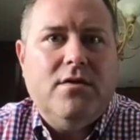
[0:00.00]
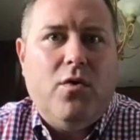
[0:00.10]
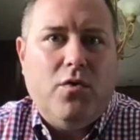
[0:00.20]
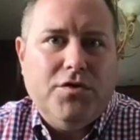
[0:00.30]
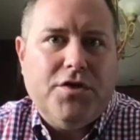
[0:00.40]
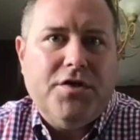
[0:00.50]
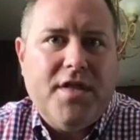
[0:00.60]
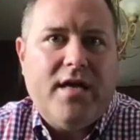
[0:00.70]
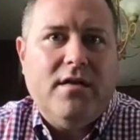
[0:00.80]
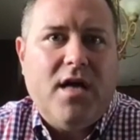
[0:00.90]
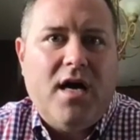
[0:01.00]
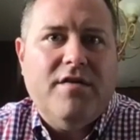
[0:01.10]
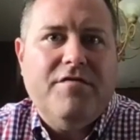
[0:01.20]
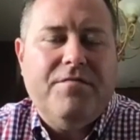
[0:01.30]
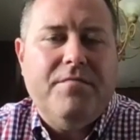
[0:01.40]
older that a lot
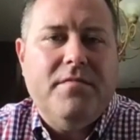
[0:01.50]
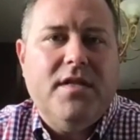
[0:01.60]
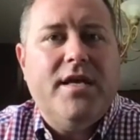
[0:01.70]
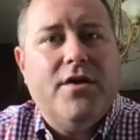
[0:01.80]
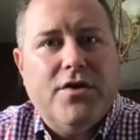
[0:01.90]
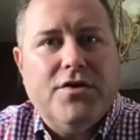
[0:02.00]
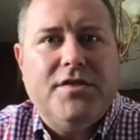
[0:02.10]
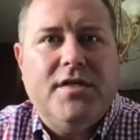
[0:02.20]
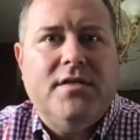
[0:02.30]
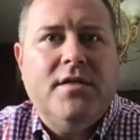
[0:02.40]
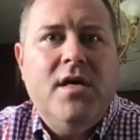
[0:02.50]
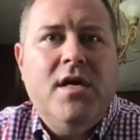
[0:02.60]
of leaders and